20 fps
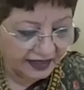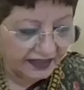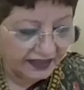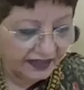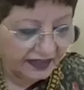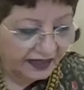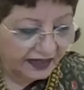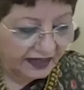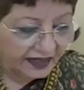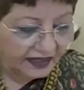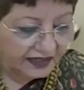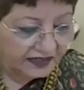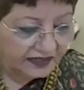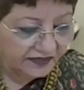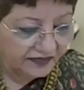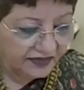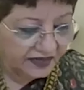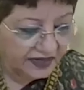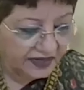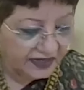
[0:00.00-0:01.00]
right?
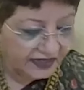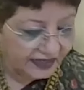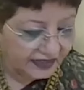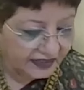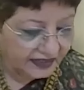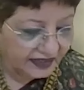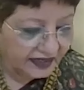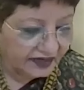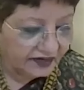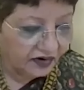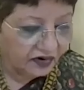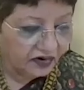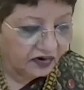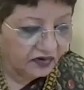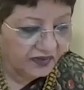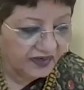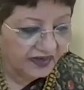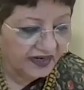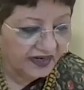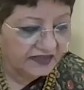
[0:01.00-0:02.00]
It is a very detailed
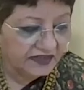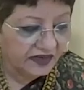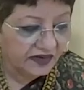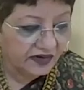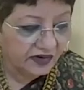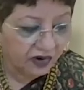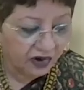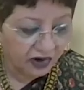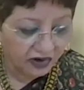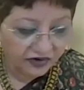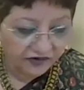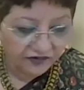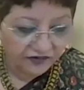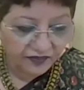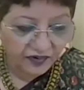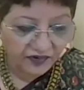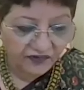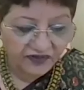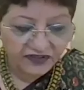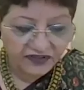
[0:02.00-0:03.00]
document, has a lot
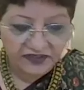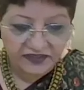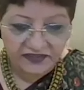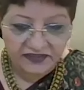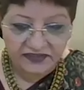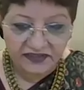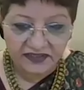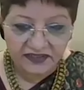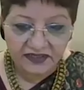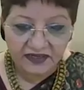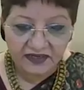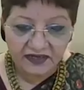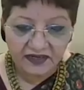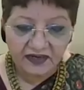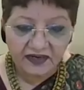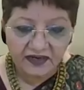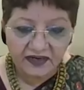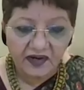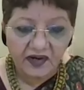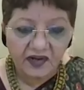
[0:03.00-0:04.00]
of provisions.
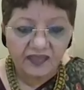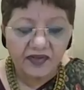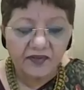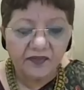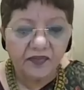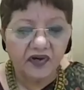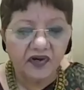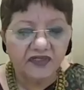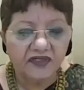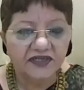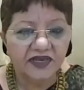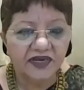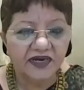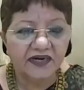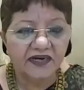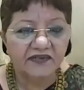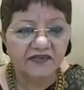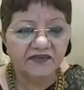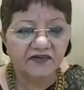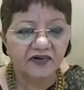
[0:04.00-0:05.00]
The POSH
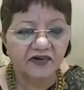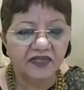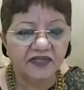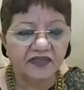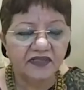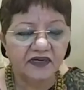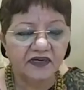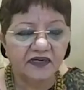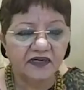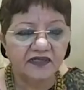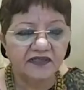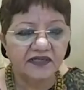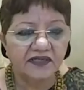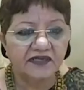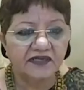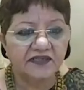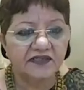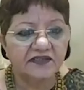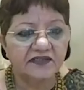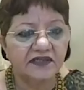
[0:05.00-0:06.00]
Act has only
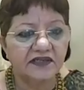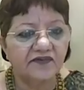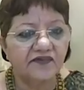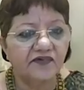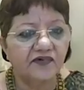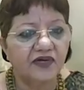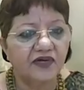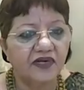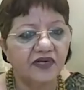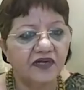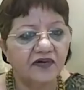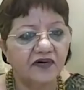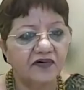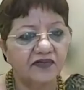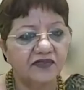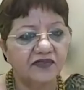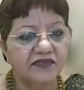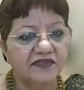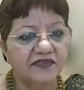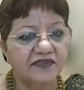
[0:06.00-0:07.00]
30 sections and
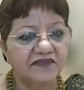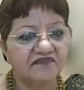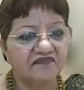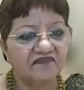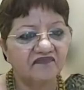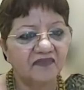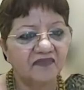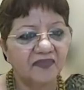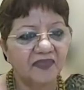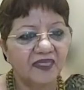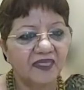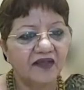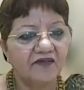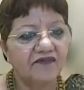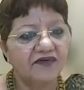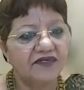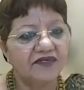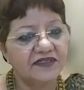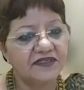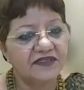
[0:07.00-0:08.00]
14 rules,
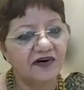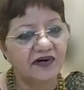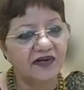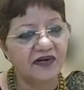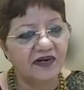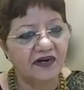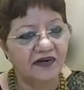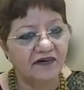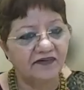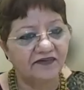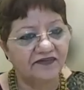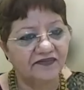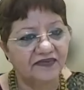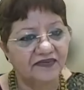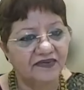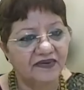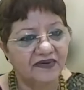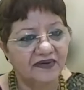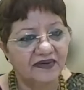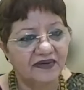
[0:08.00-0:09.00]
which is not enough.
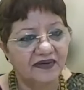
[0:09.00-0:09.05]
